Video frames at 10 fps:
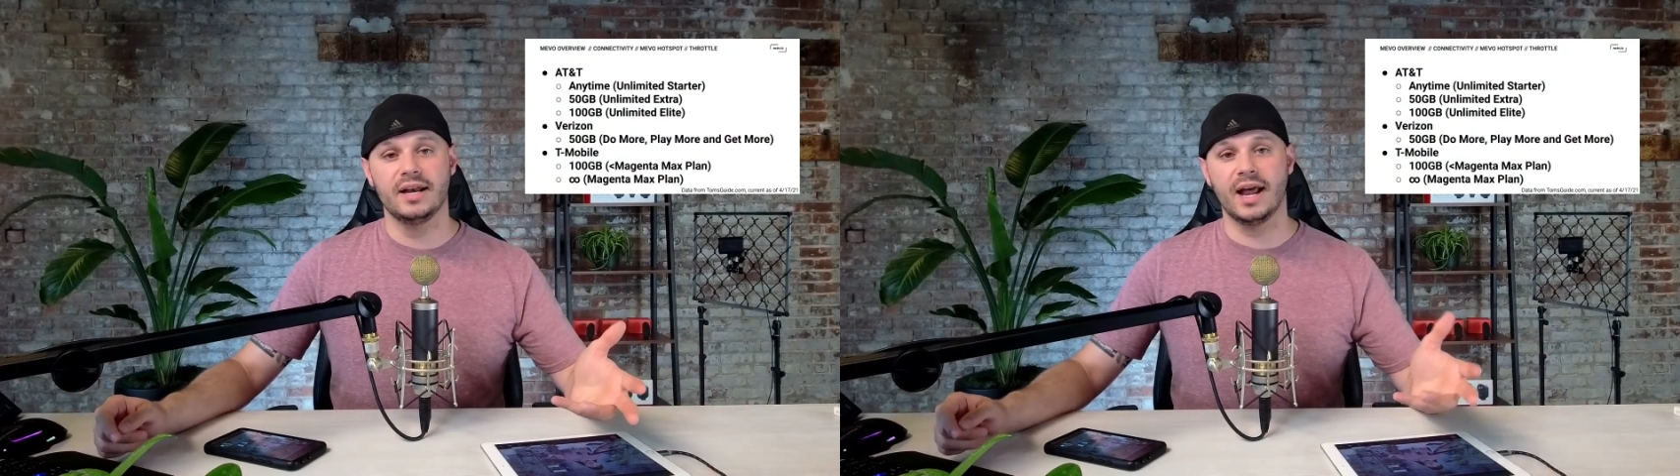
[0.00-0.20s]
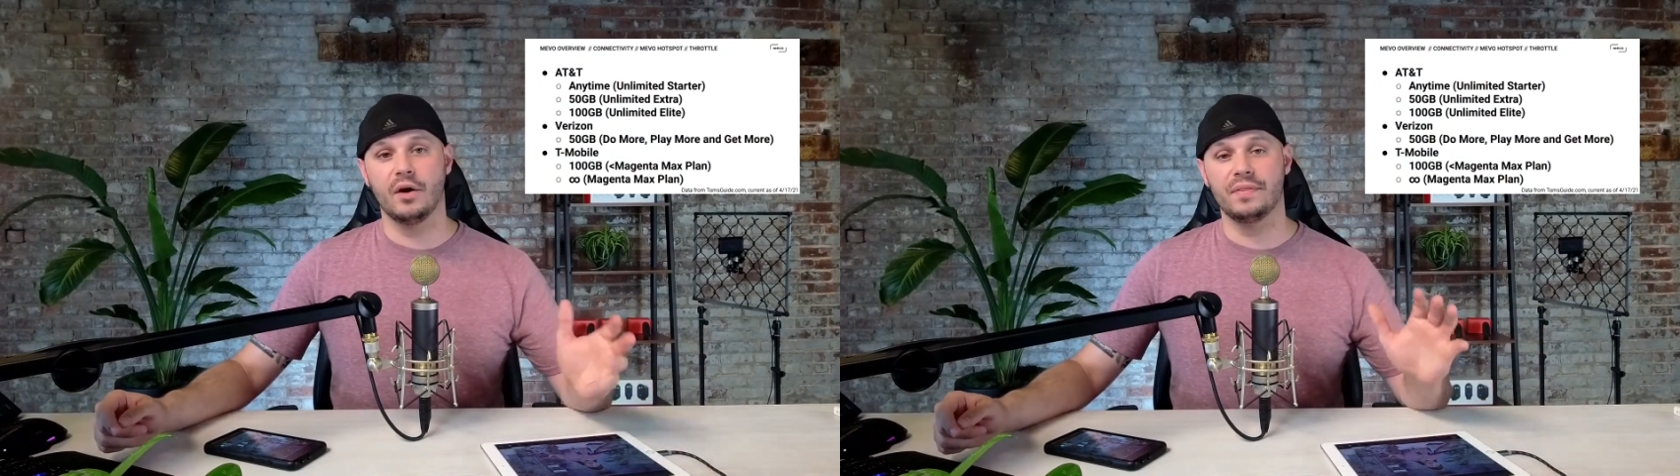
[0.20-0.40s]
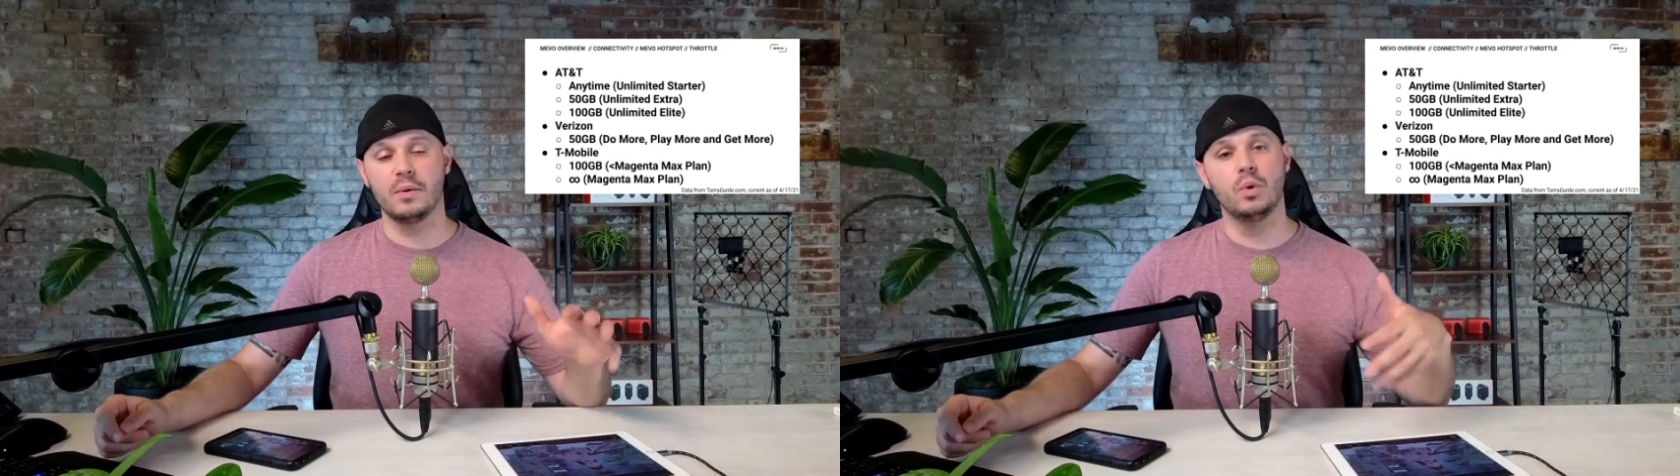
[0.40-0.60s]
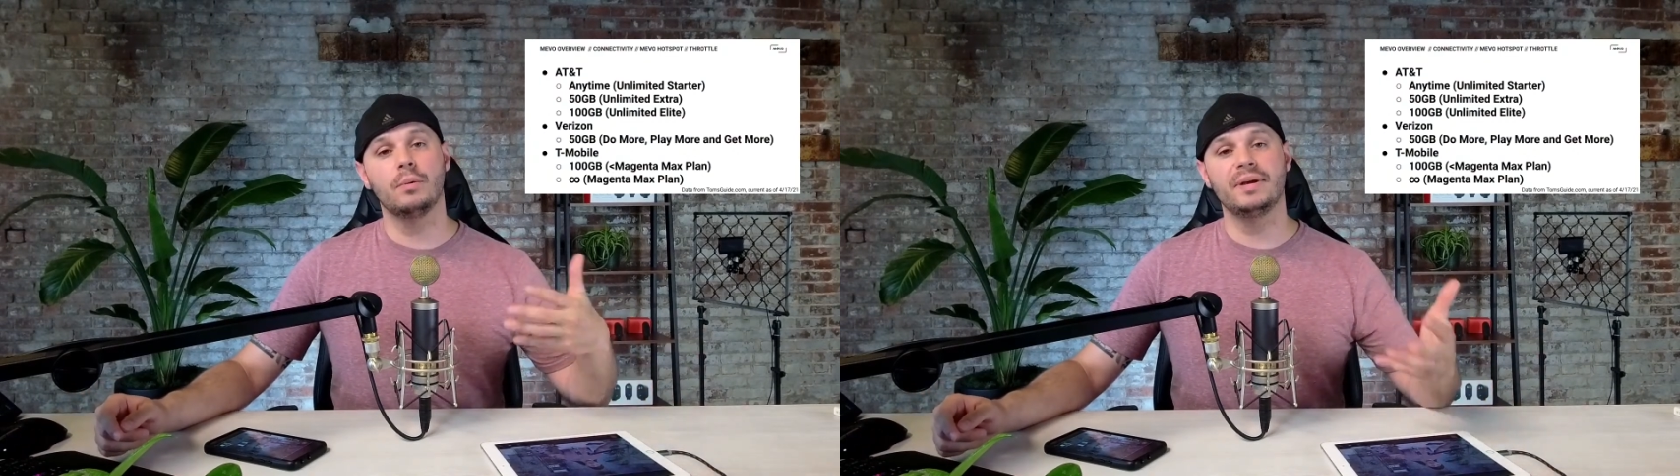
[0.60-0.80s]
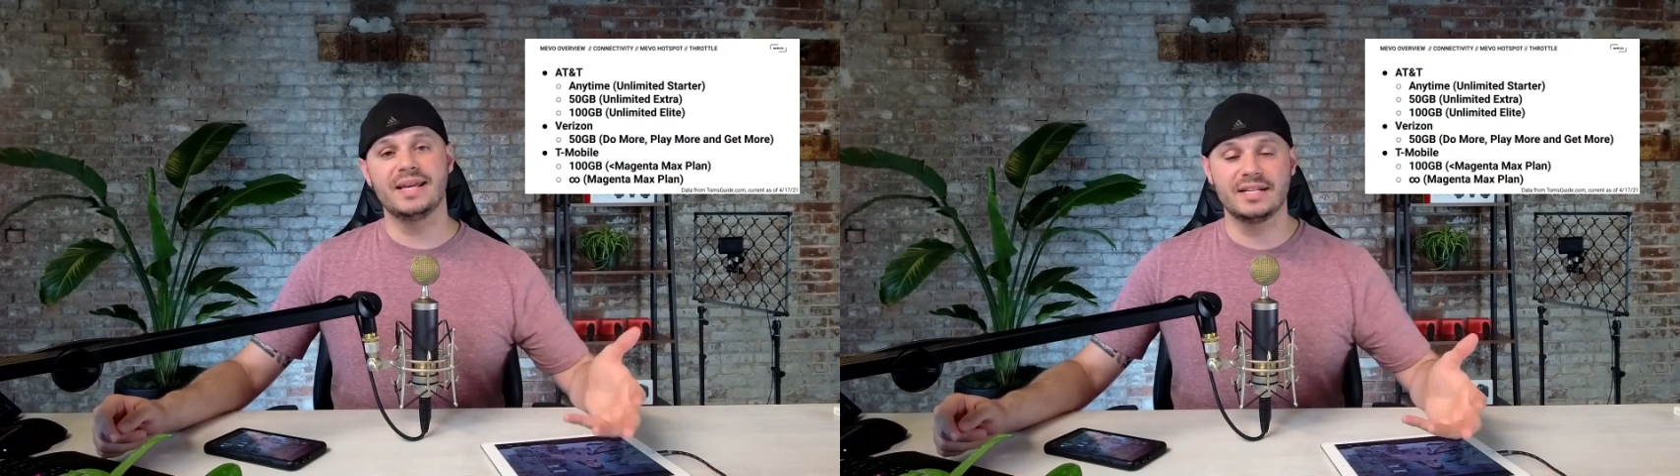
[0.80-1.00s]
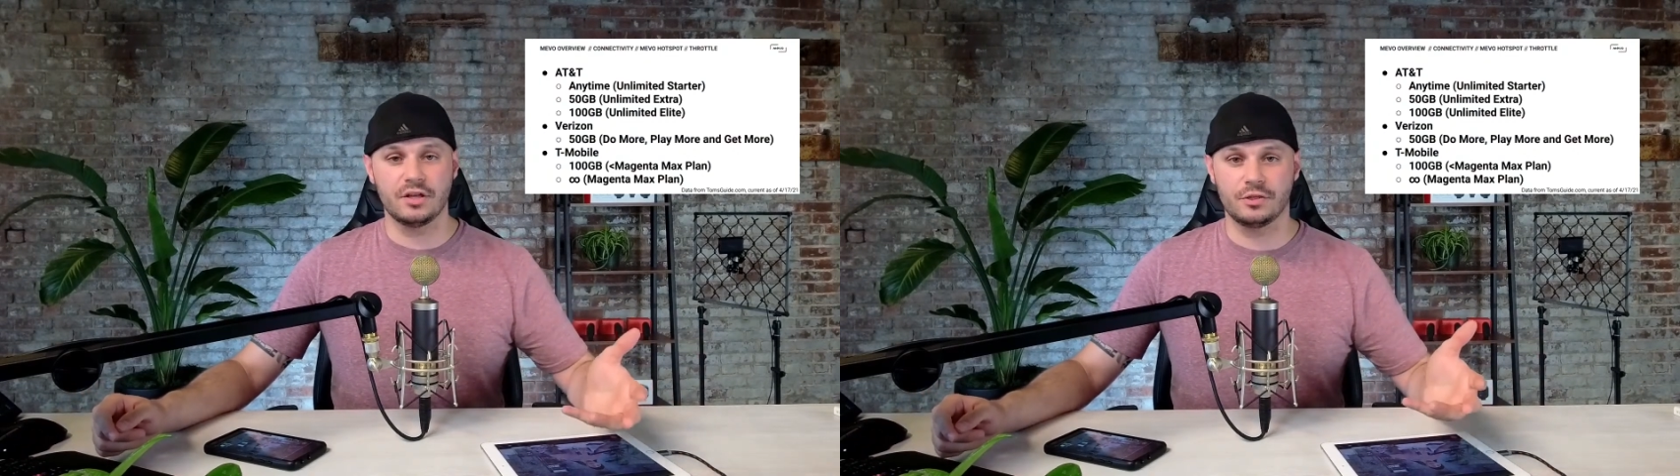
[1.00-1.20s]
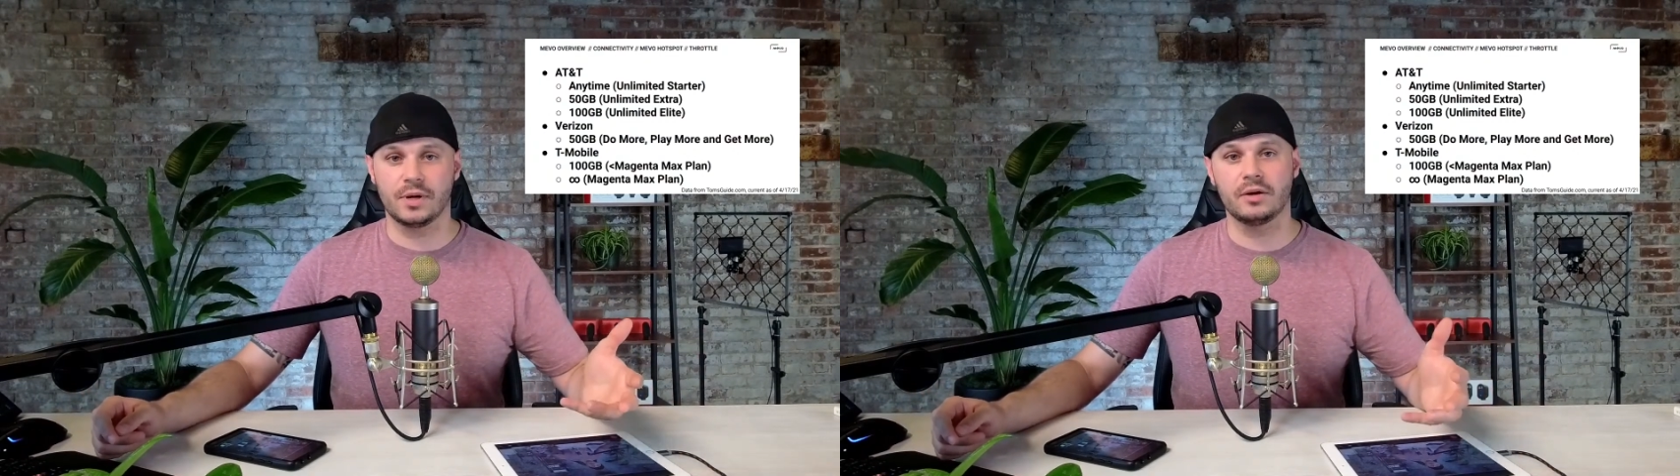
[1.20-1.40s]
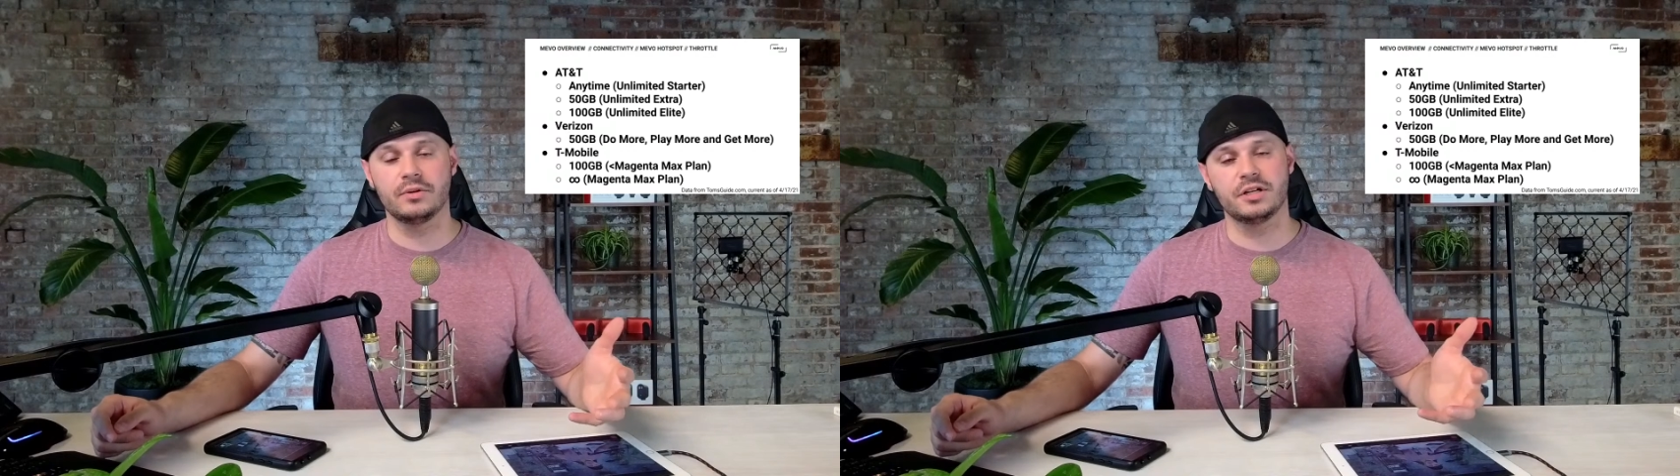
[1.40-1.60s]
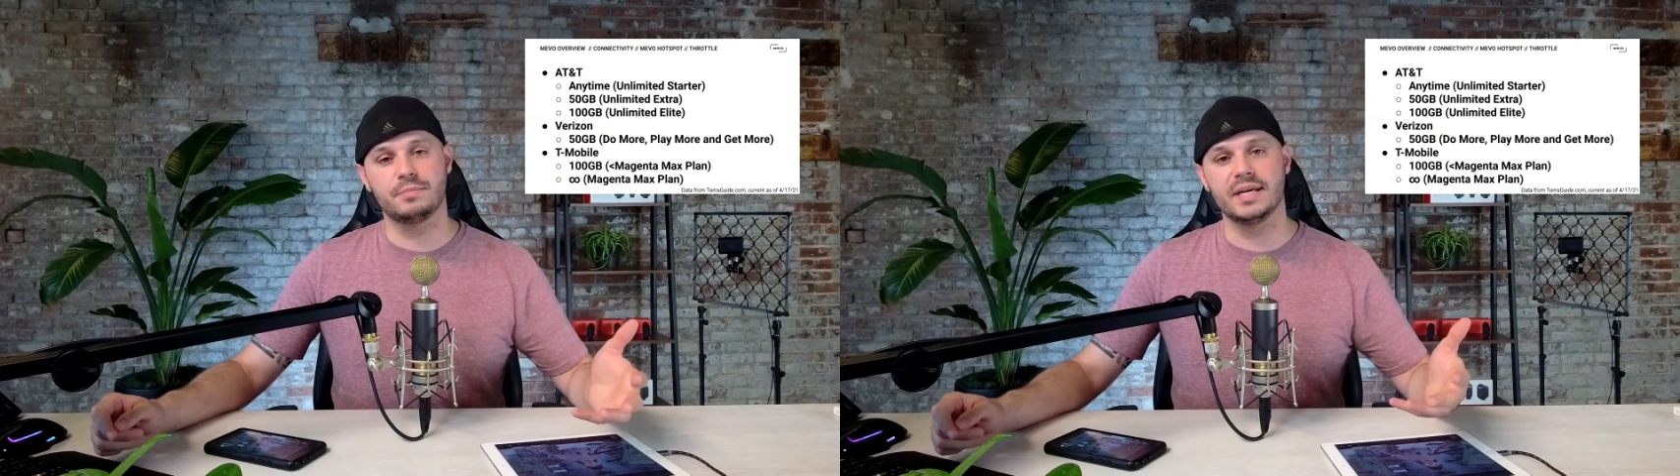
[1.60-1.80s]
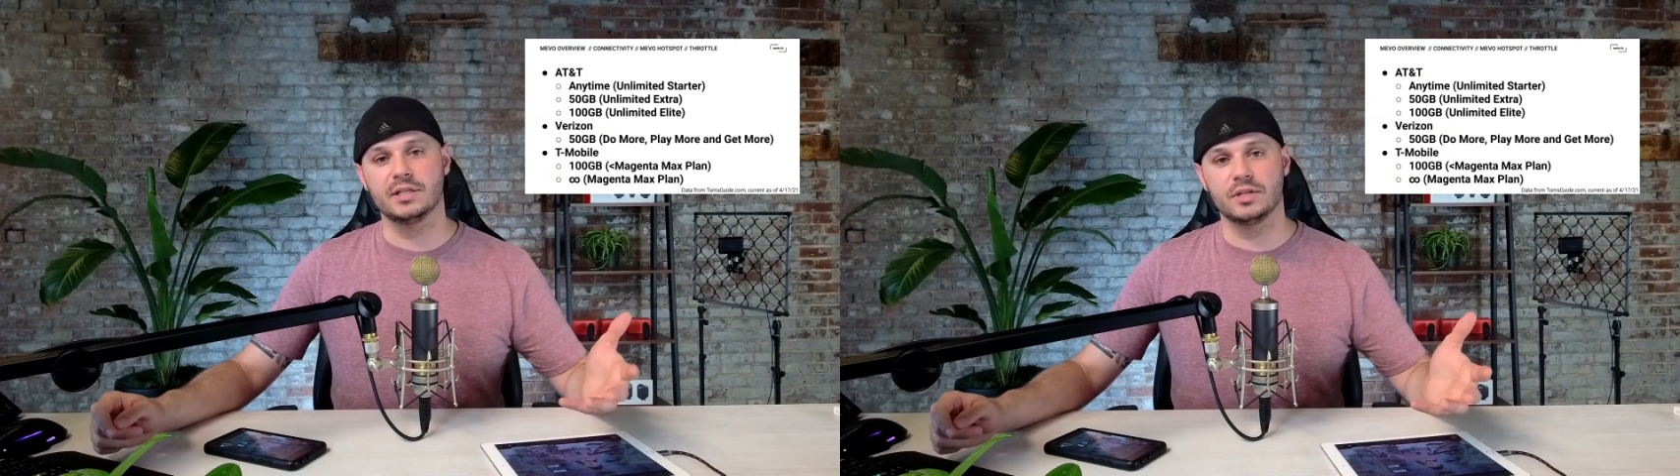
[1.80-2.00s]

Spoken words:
Now, they will begin to throttle your speeds,